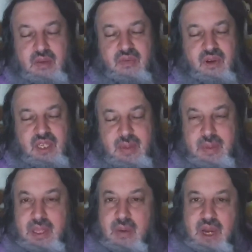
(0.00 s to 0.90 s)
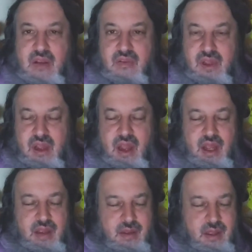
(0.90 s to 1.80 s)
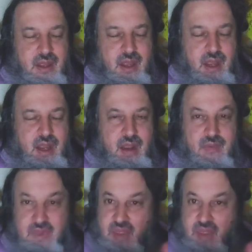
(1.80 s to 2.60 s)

for typically when I vlog. Uh,